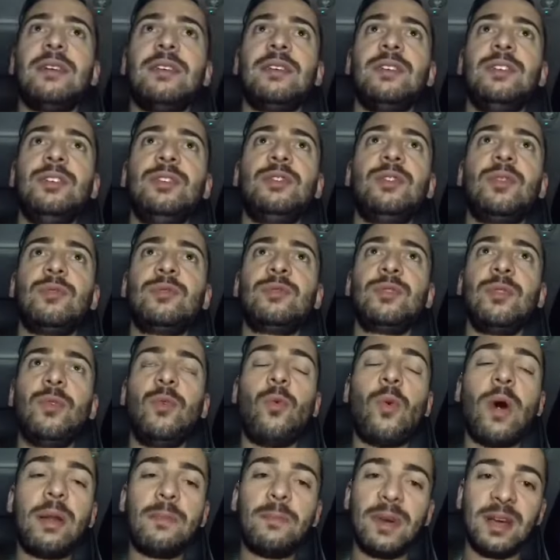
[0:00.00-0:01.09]
You don't do
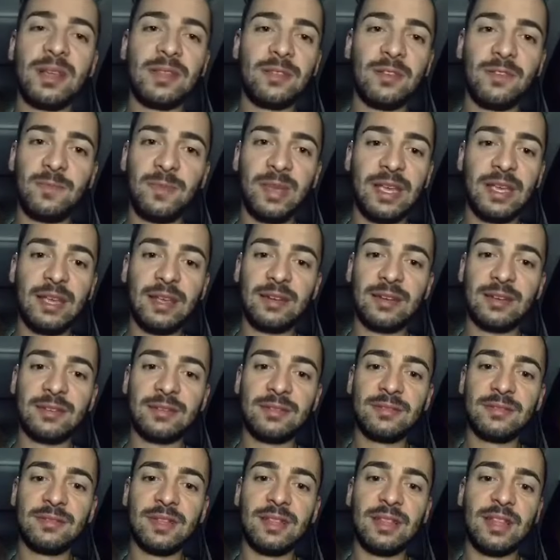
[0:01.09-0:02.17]
1 month of beginner,
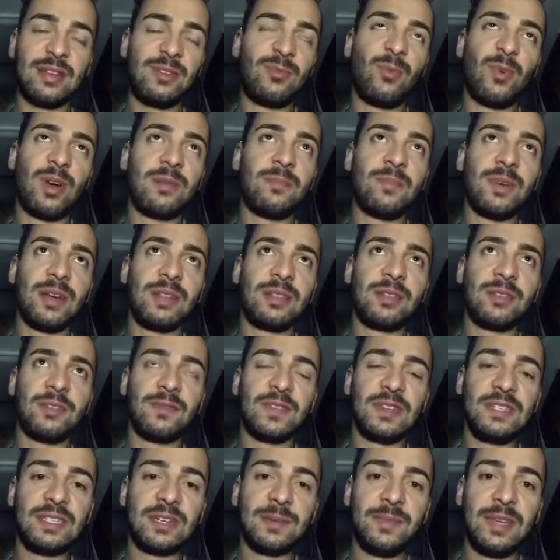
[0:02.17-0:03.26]
and then 1 month of
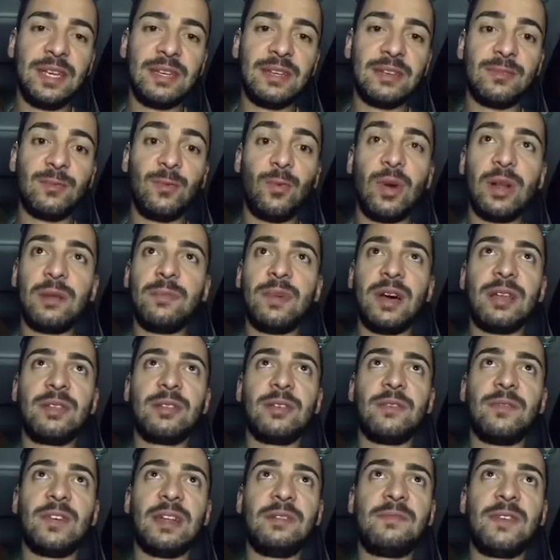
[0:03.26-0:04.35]
intermediate, 1 month
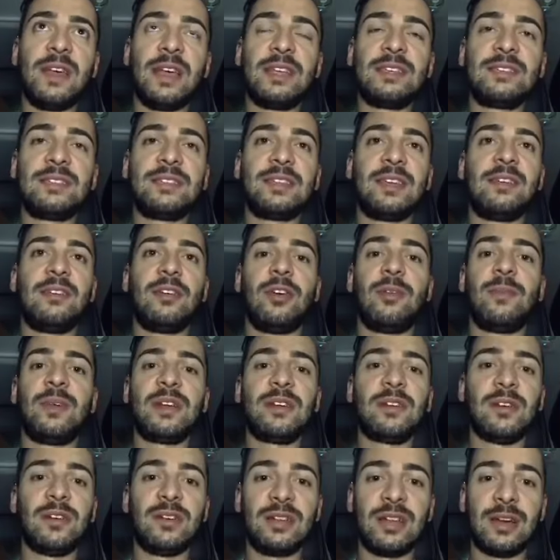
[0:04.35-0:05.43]
of advanced, and oh my
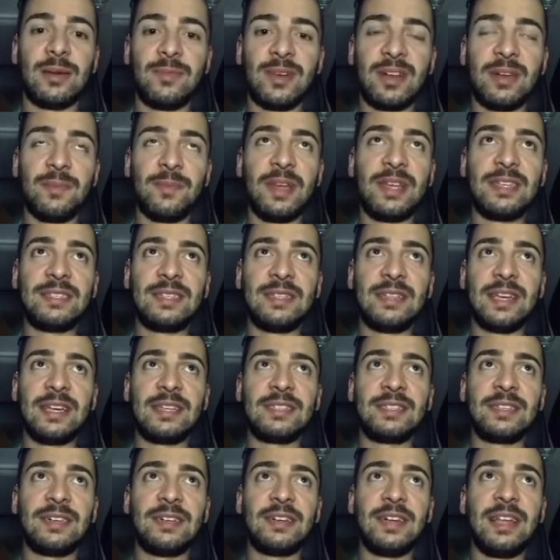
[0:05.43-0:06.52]
god, I'm an amazing
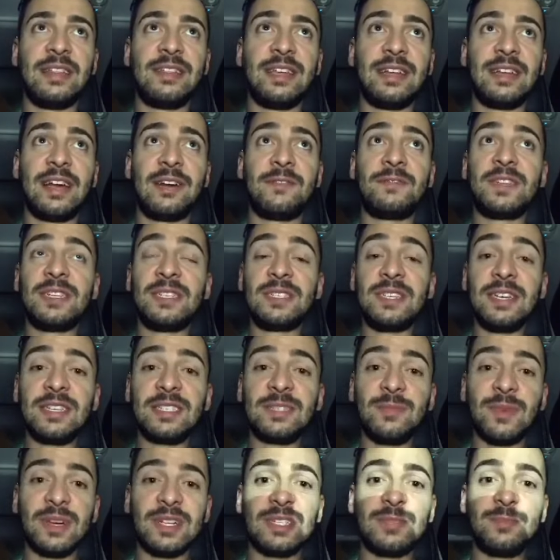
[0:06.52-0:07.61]
dancer, and then after 6
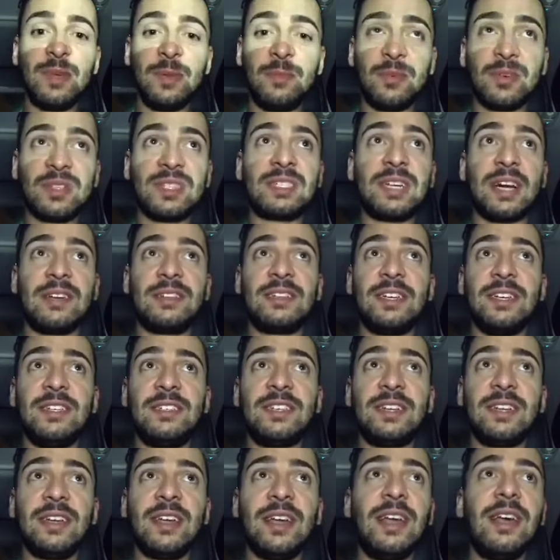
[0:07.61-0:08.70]
months people start
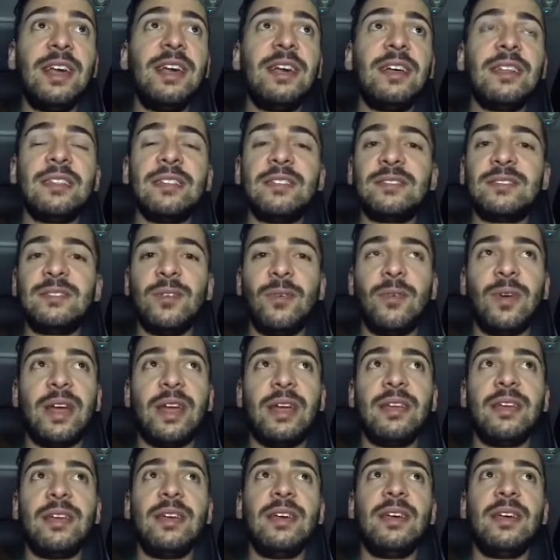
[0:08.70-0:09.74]
teaching. There's no way.